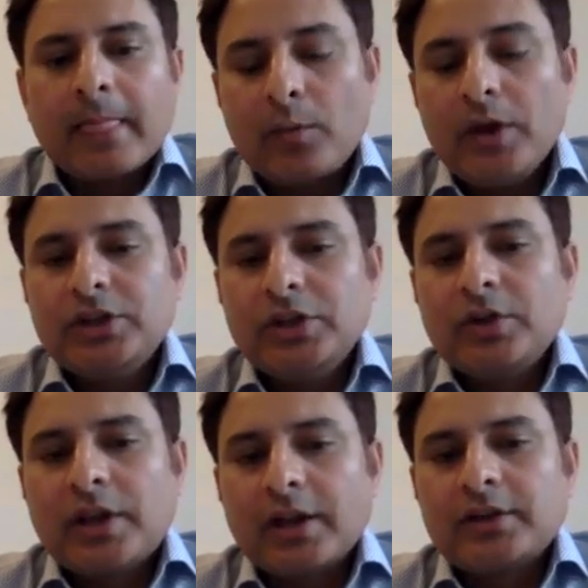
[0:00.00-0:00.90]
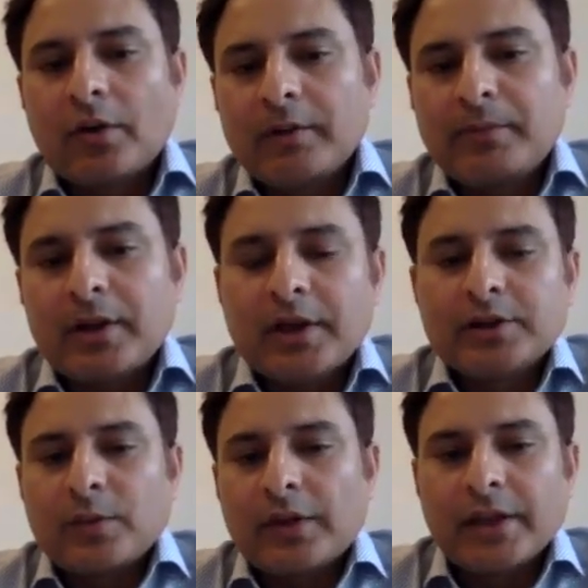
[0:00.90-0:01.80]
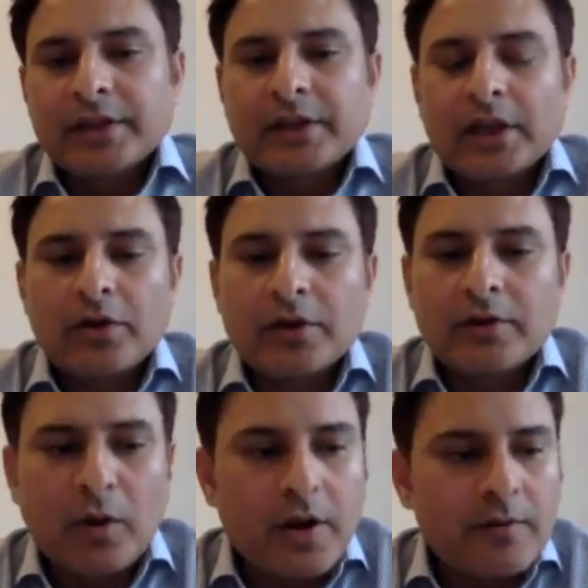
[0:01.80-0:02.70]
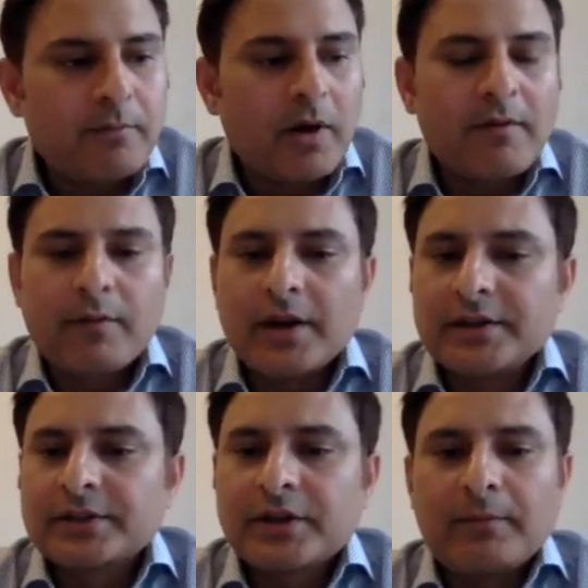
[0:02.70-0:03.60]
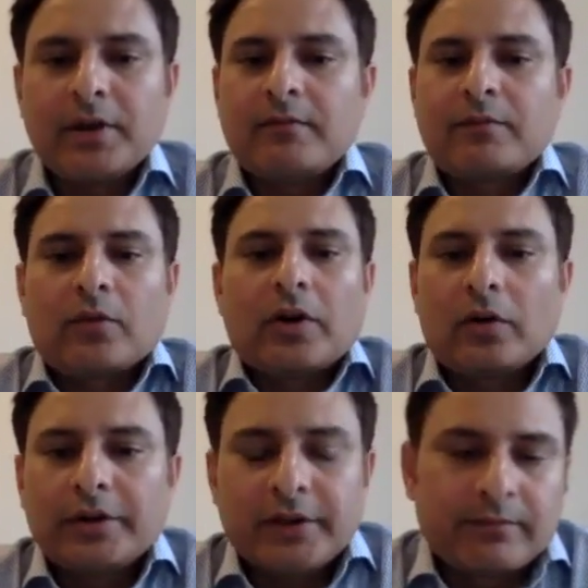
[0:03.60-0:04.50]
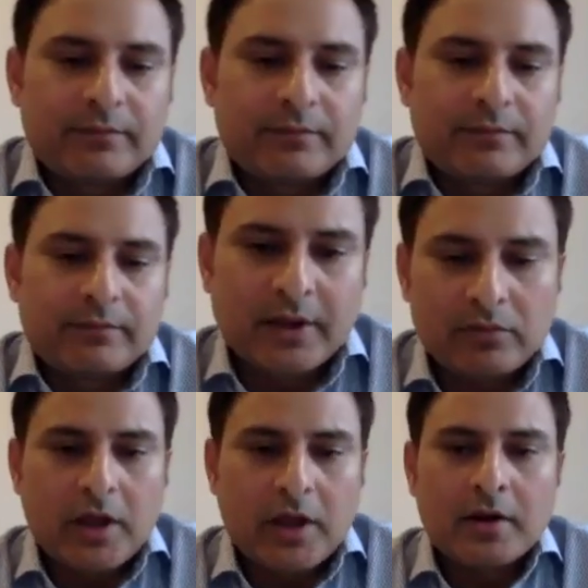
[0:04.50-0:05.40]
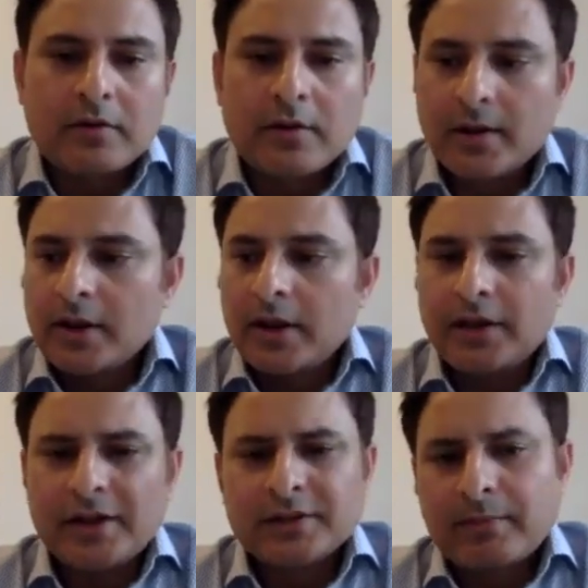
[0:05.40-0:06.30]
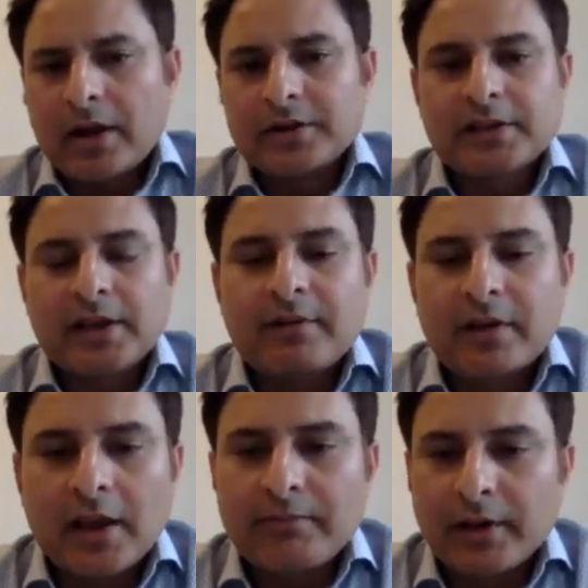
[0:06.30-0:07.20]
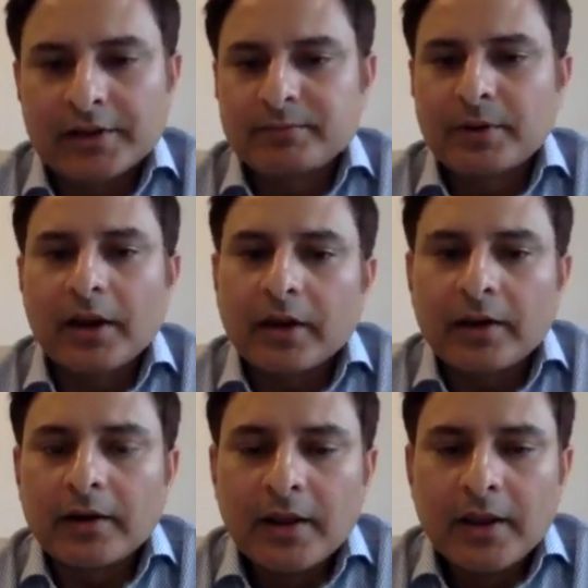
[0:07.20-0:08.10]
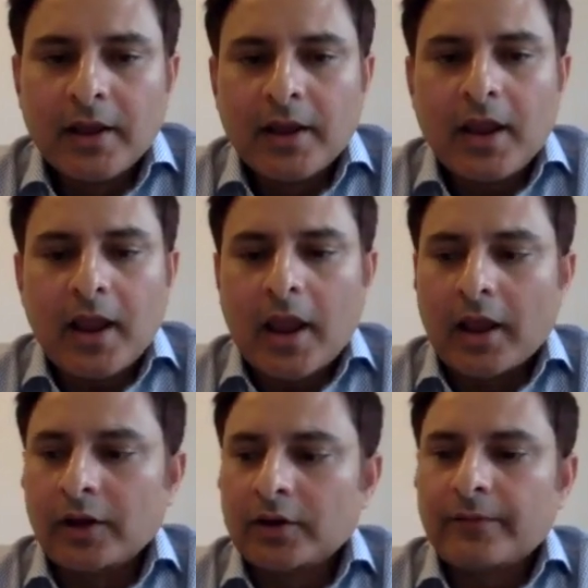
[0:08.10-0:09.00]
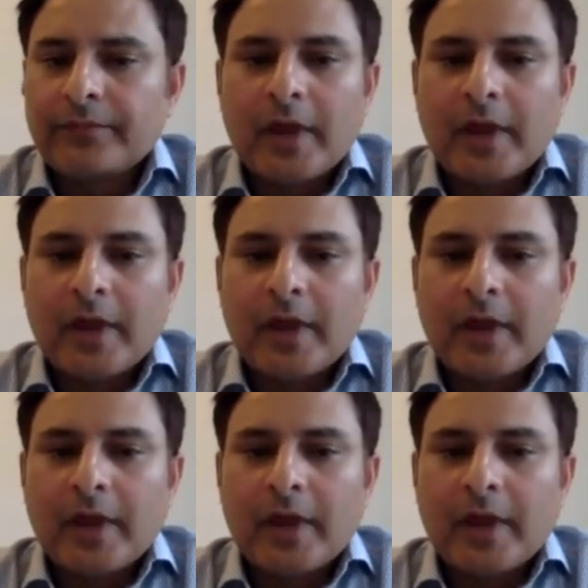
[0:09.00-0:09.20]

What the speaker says: we do get direct bookings when they sell it. One of my friend is coming in for a holiday, for example, and he needs about a 7-day plus booking. Oh. And